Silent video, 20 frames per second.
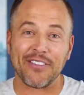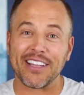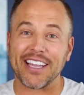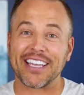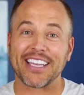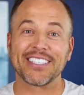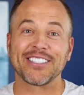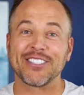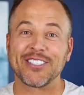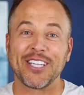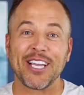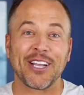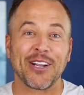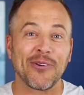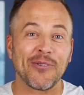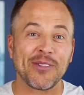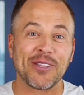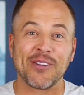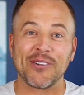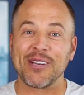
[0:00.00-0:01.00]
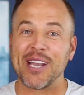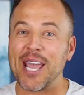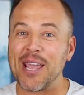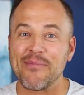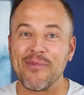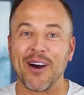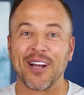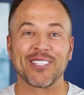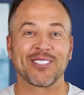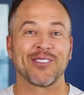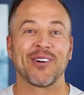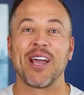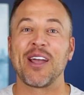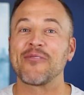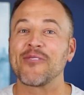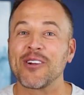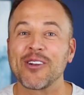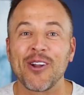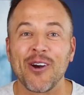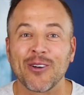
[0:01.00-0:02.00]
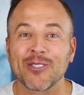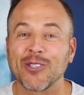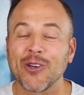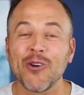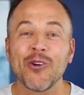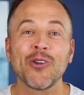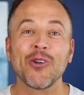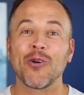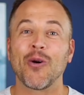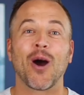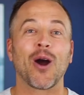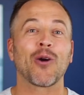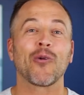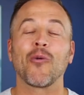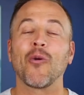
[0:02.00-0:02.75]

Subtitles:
you like a sticker with your name on it so everyone knows who you are,